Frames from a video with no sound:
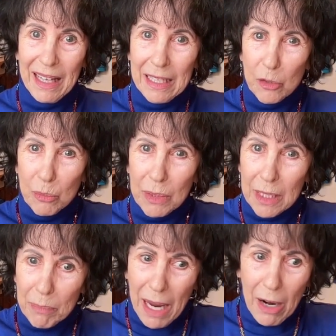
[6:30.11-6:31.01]
And it's
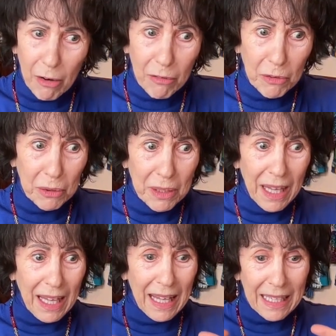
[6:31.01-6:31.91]
really powerful,
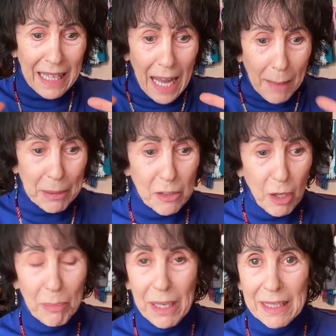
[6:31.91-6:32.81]
and it happens
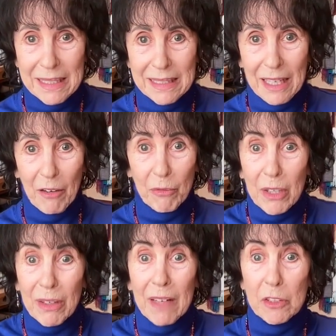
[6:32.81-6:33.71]
all by itself. We
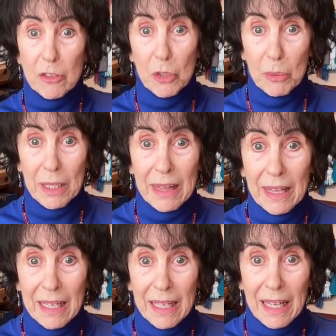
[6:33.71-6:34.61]
don't have to do
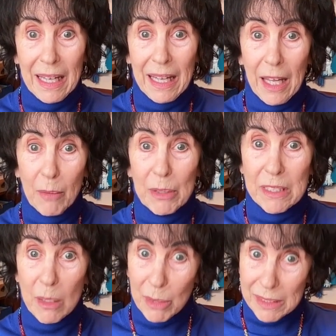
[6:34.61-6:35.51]
anything. And when
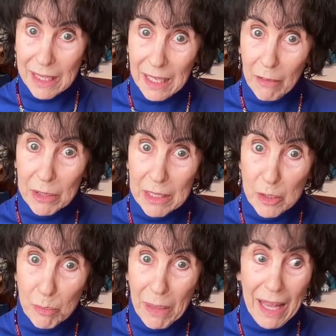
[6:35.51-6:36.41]
someone's in love with
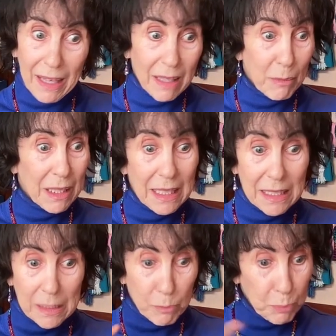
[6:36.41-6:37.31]
us back, I mean,
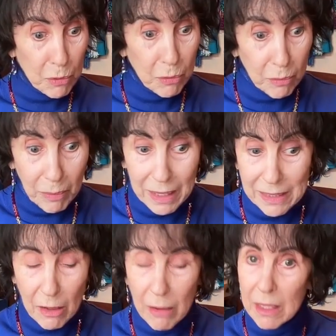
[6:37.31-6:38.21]
it's boom,
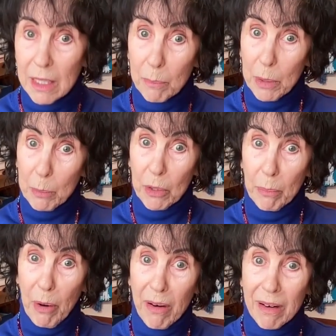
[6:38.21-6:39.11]
it's hard to keep people
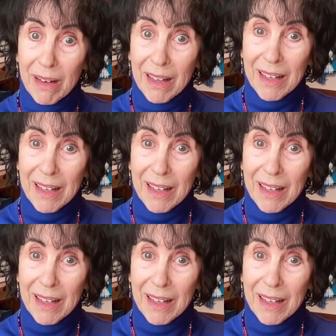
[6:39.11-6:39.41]
apart.